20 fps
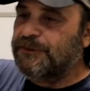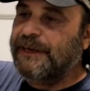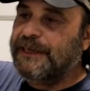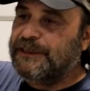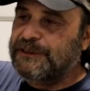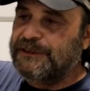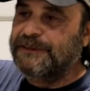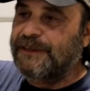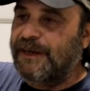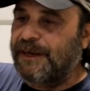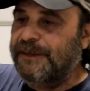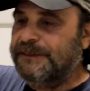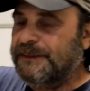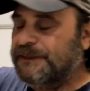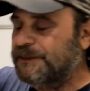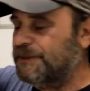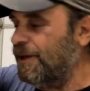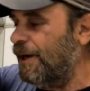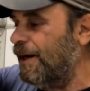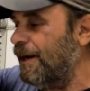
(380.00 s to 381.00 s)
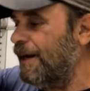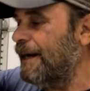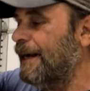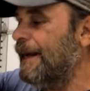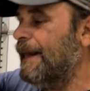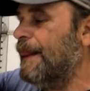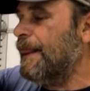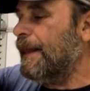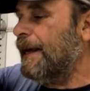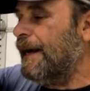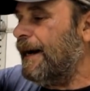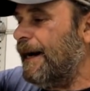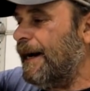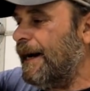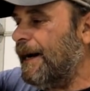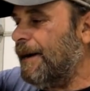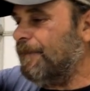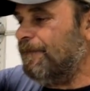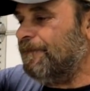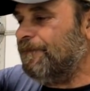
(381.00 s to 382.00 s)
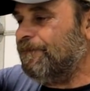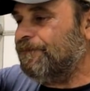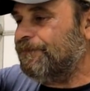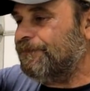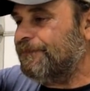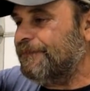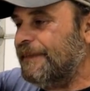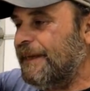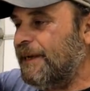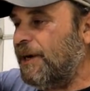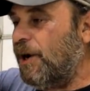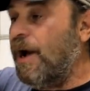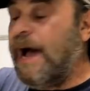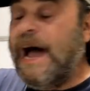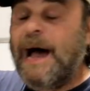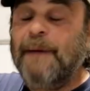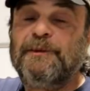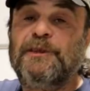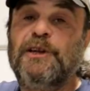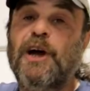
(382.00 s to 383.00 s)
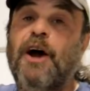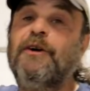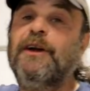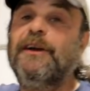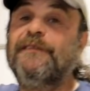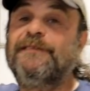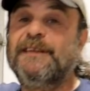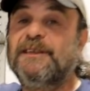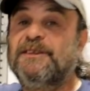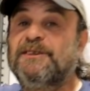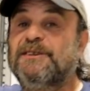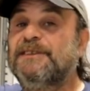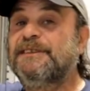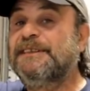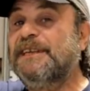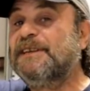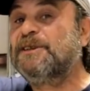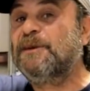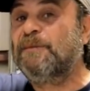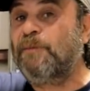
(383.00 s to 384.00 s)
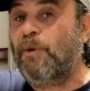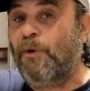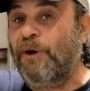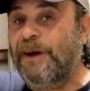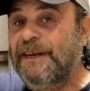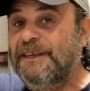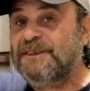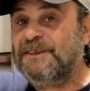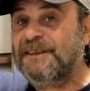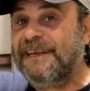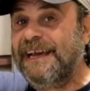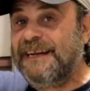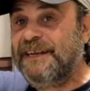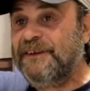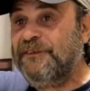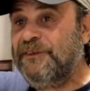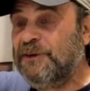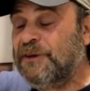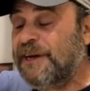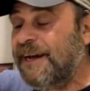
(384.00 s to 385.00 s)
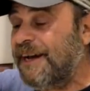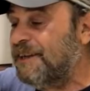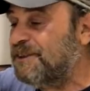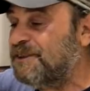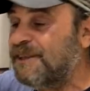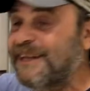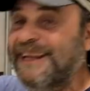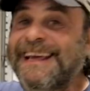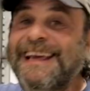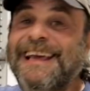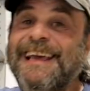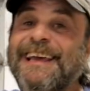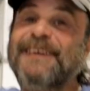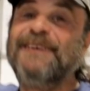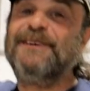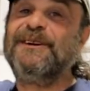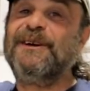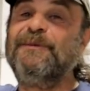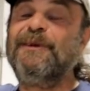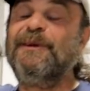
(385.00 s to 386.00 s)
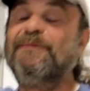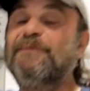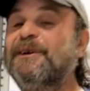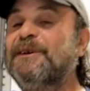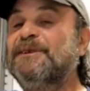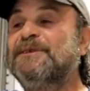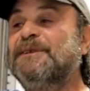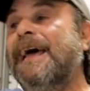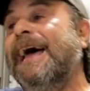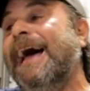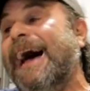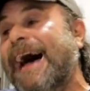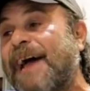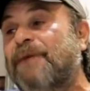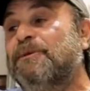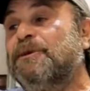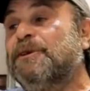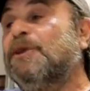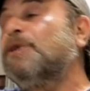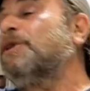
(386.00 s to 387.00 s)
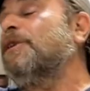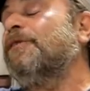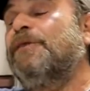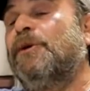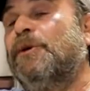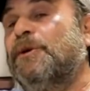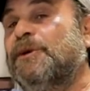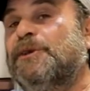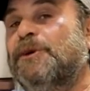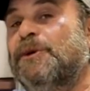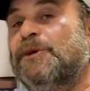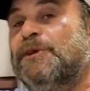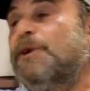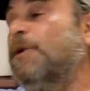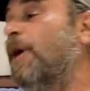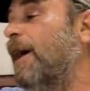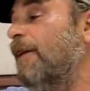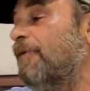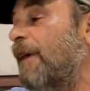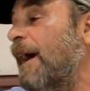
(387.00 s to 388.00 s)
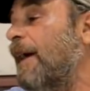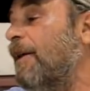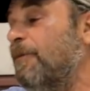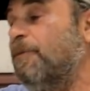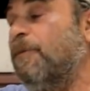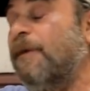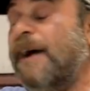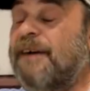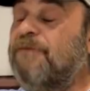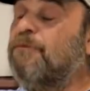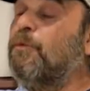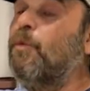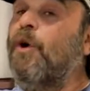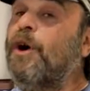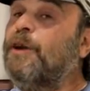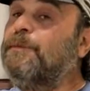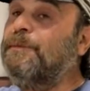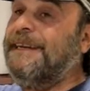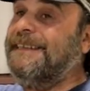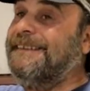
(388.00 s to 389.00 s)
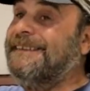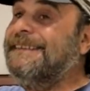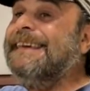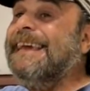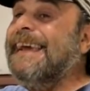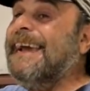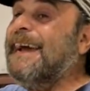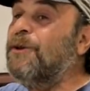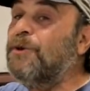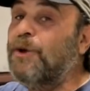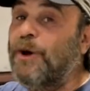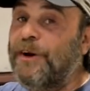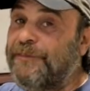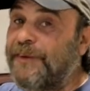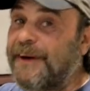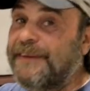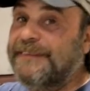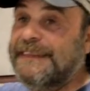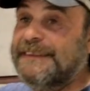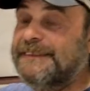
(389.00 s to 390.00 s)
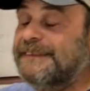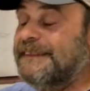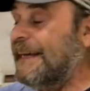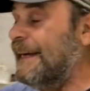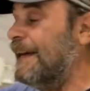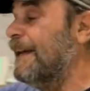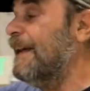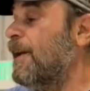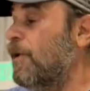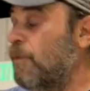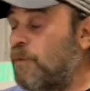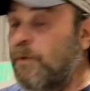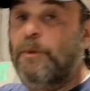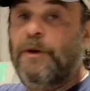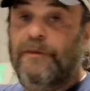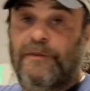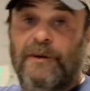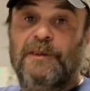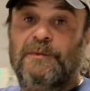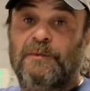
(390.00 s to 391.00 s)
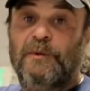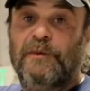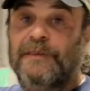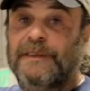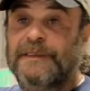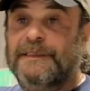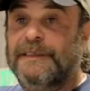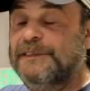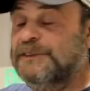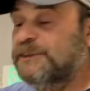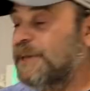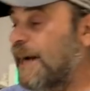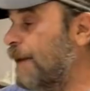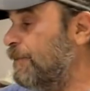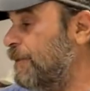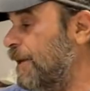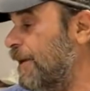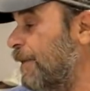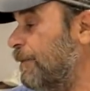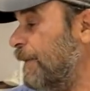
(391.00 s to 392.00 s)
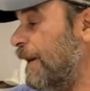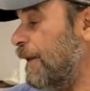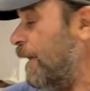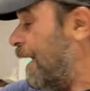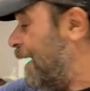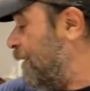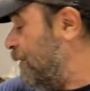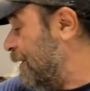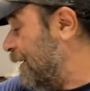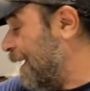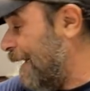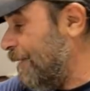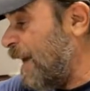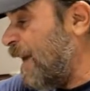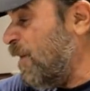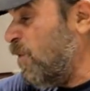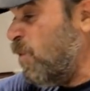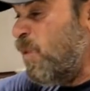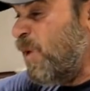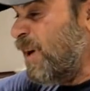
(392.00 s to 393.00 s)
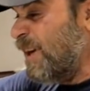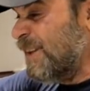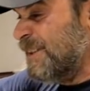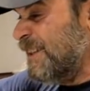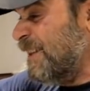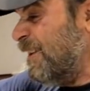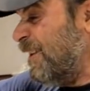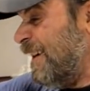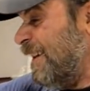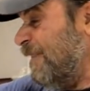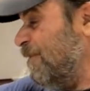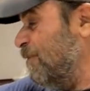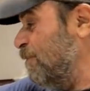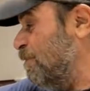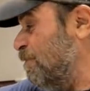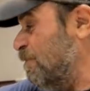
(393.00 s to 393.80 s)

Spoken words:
direction on this car. I'm sorry if this disappoints any of you guys, you know what I mean, because I was looking forward to it too. I worked my tail off on this thing when we first moved into the shop here. I welded on it,